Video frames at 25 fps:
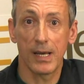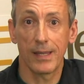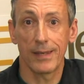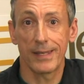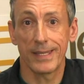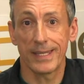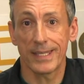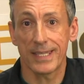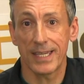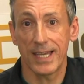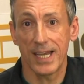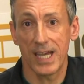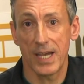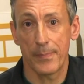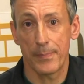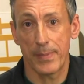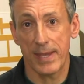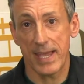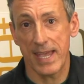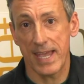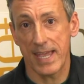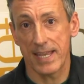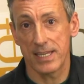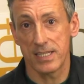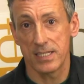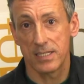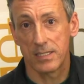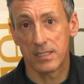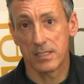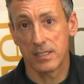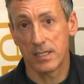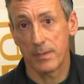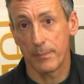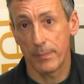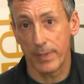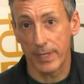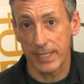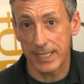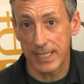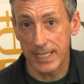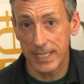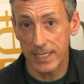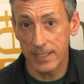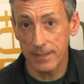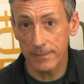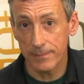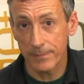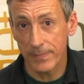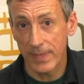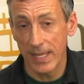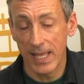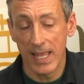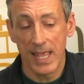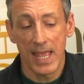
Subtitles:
I'll link it up ahead by here.